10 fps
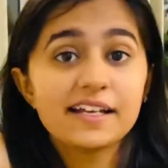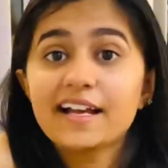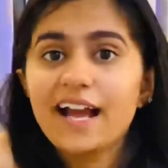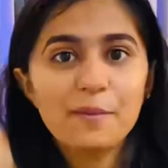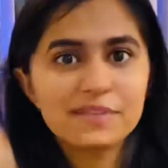
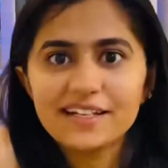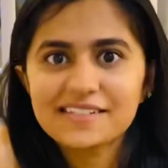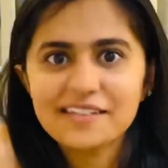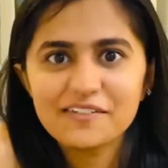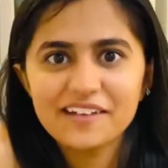happy
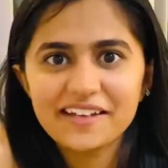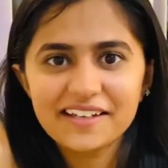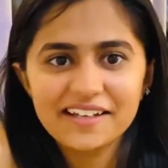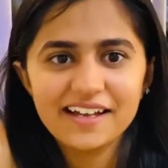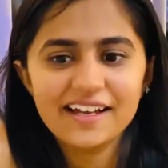
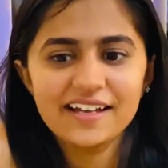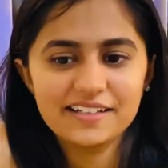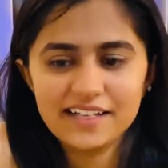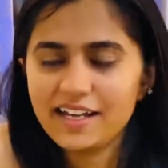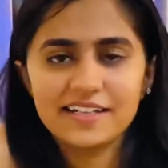Thanksgiving. And
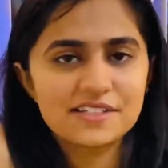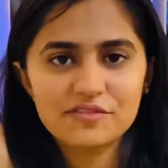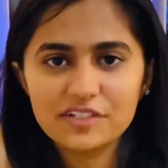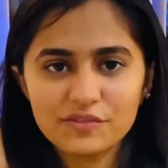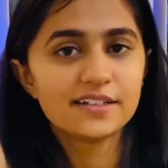yeah, it's
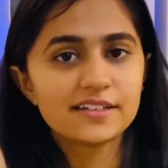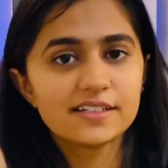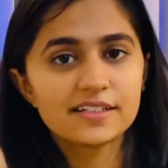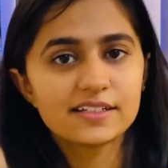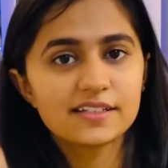24.
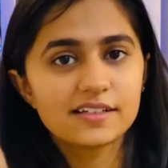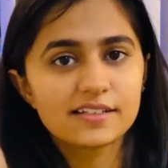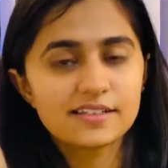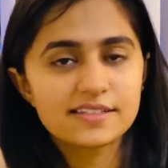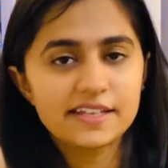
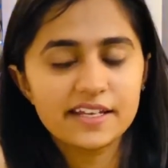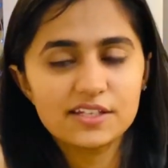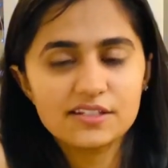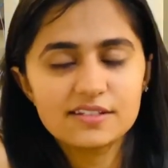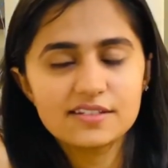
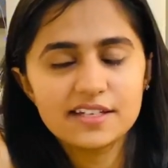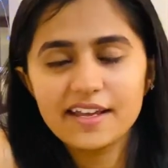Stay